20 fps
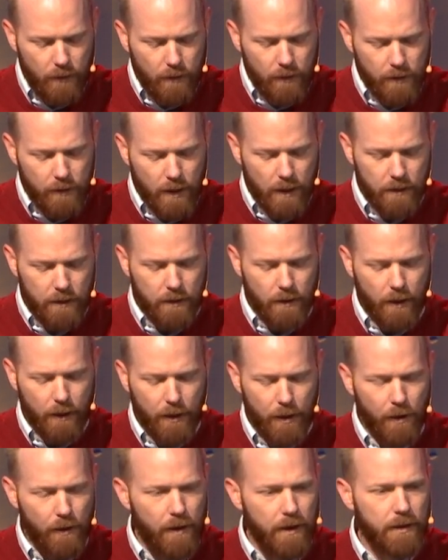says a
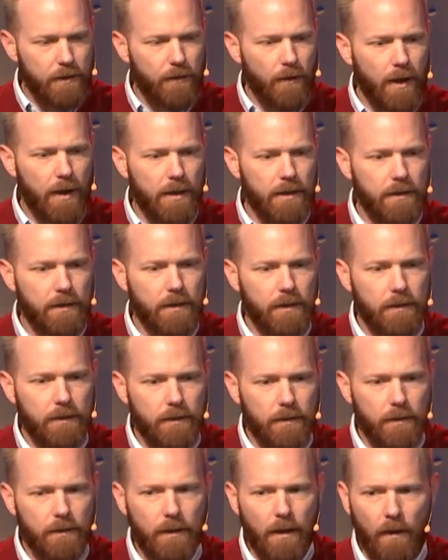curious phrase that
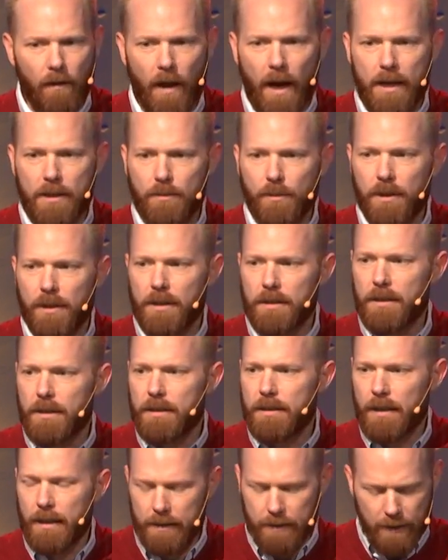aligns with this. He
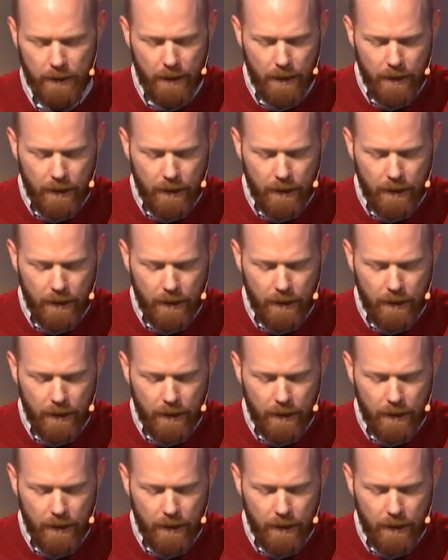says,